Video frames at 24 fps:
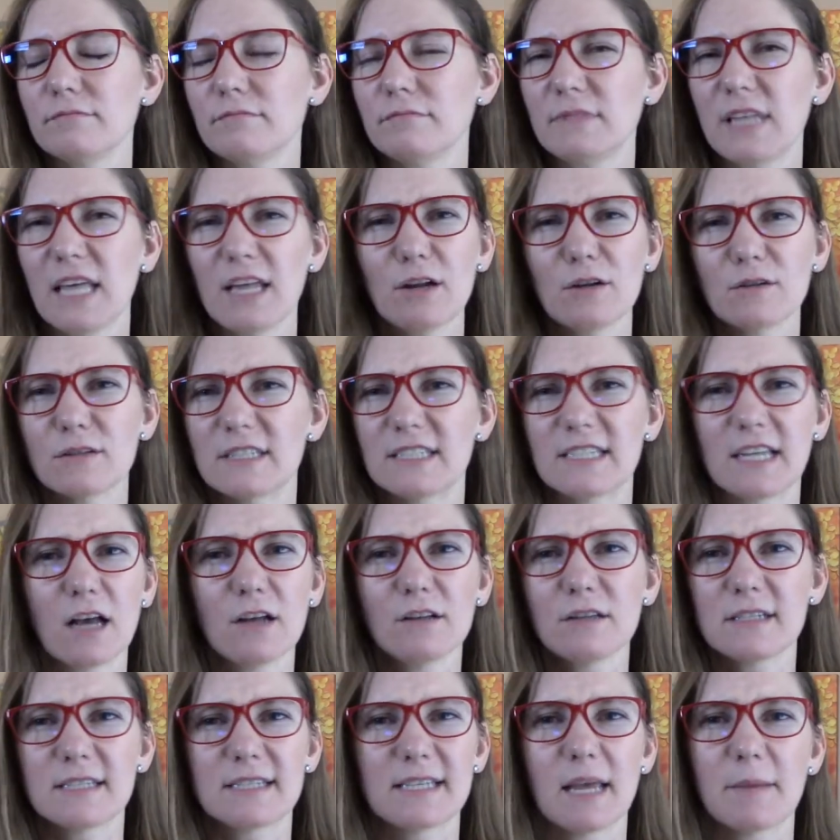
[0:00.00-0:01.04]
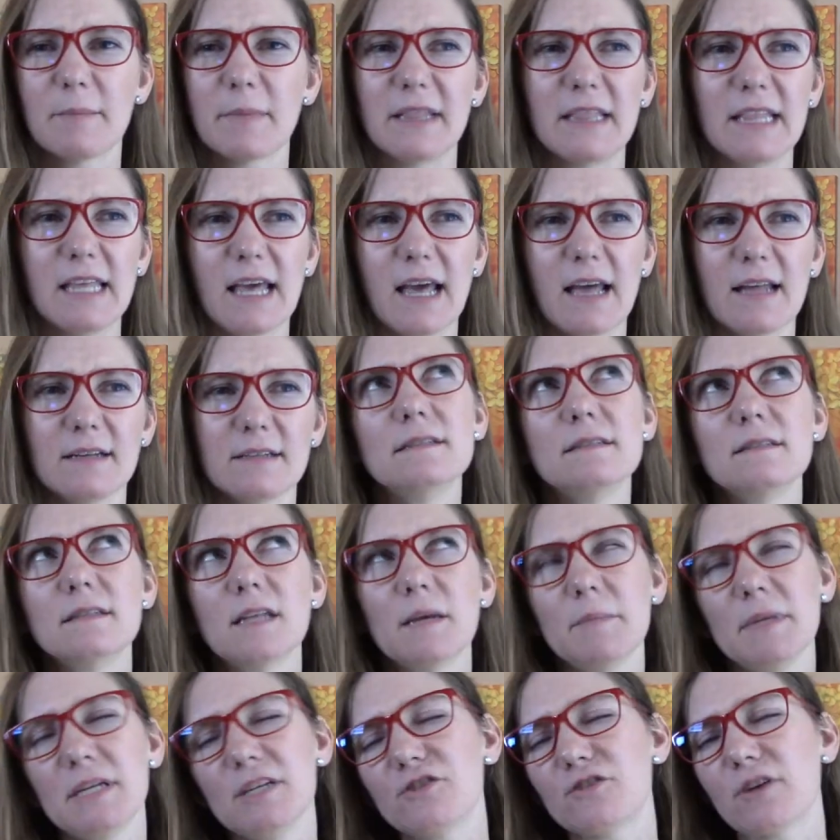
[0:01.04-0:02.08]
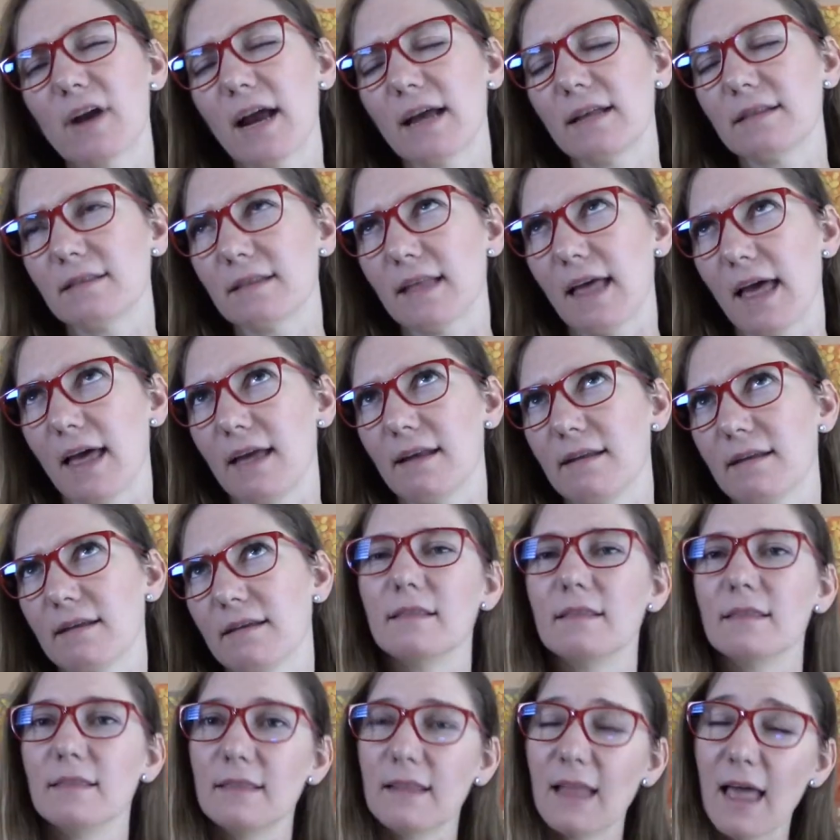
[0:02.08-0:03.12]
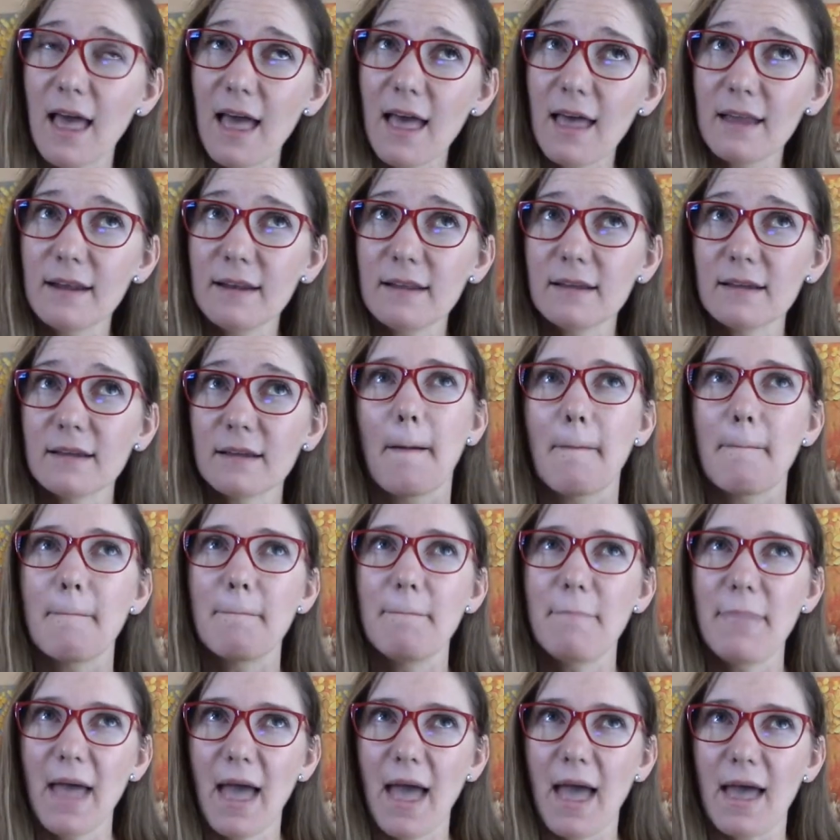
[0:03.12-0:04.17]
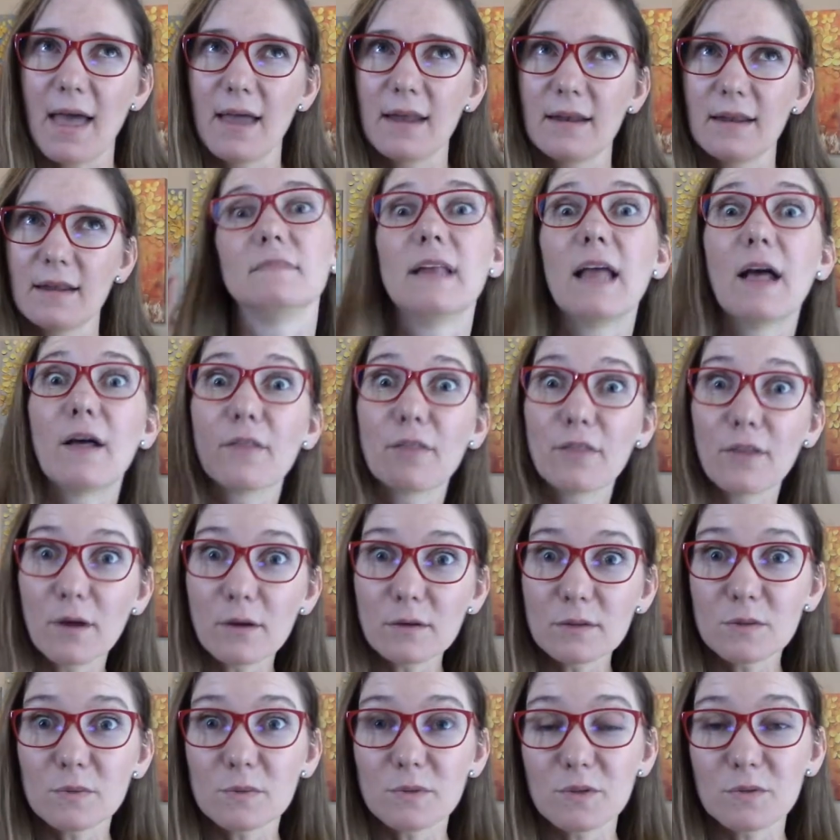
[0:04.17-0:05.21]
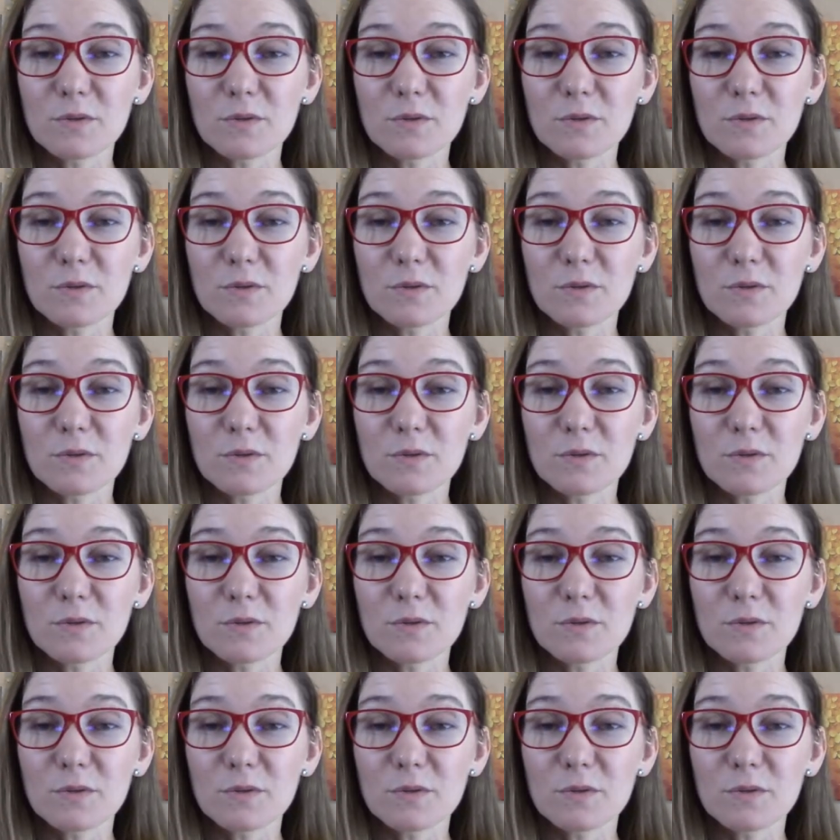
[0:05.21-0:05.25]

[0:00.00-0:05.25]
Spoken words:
they don't sound the same at the end. Let me try lead. Lead, bed. Now those ones